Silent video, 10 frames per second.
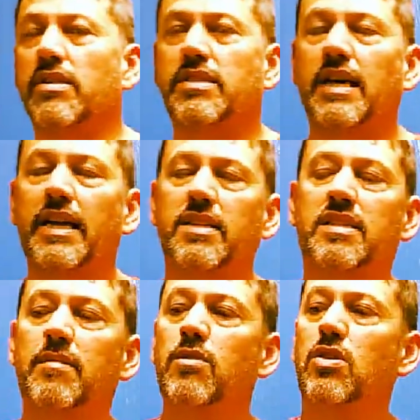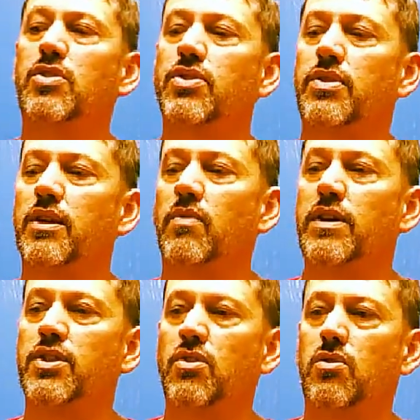it's kind of similar to the
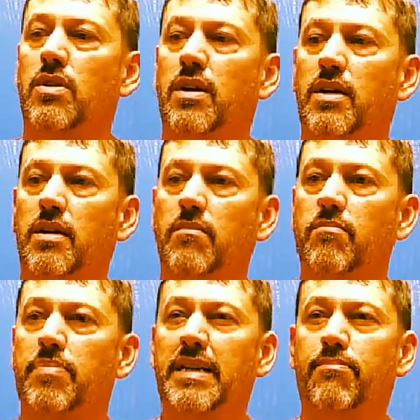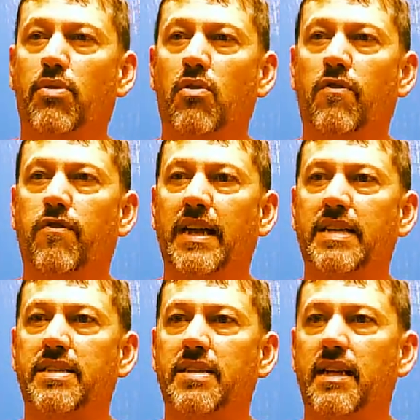original Big Bro
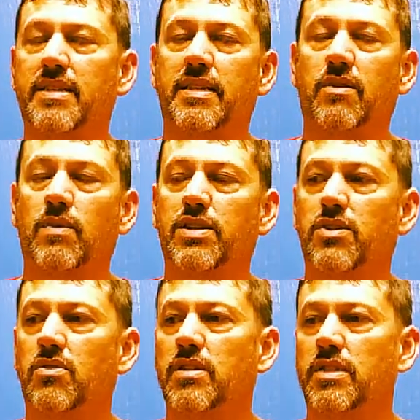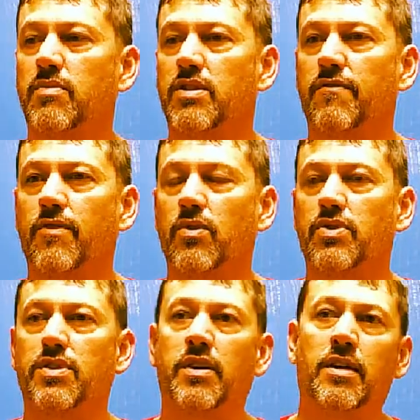Flexin. I say the original because it was the
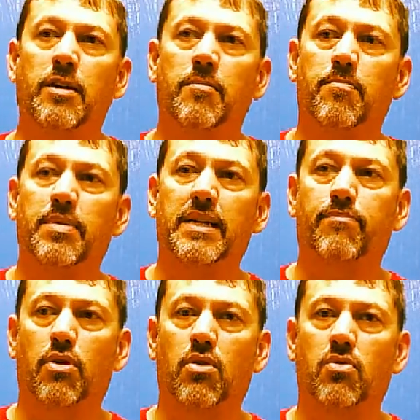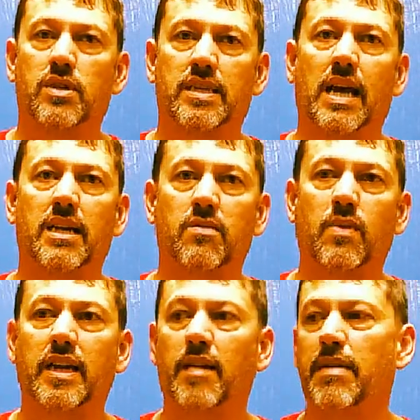first Big Bro solid
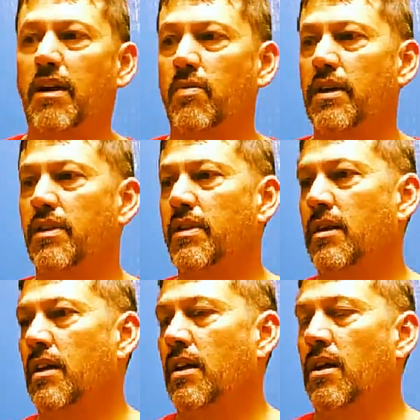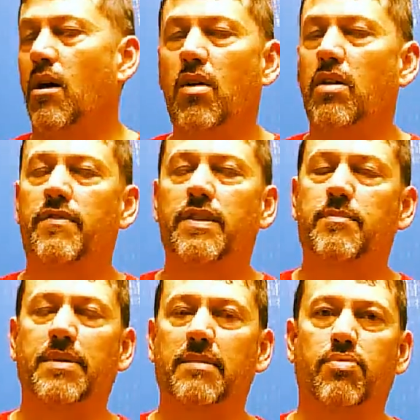we came out with. All of
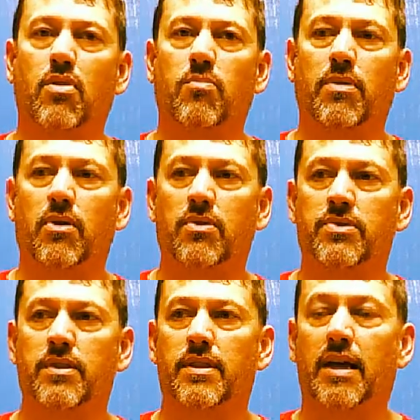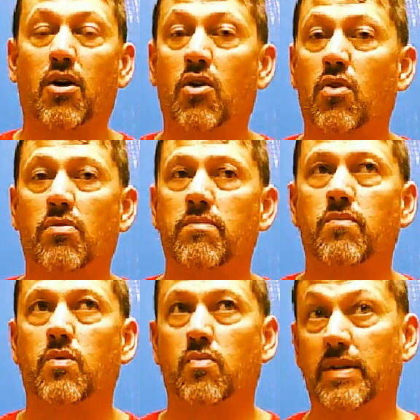these Big Bro balls, they all
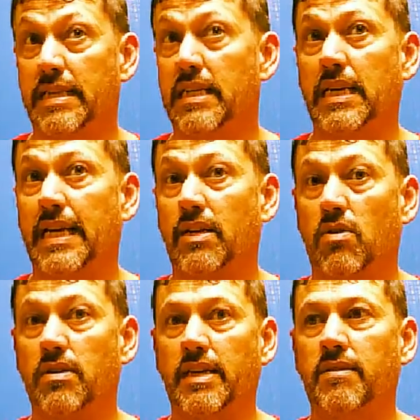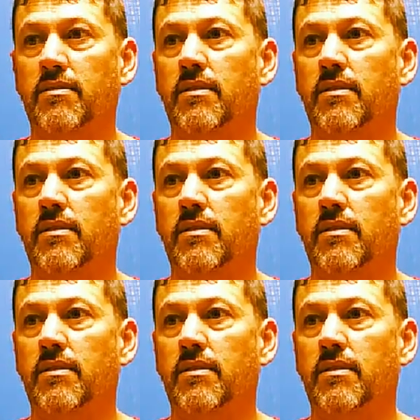will read the lane early,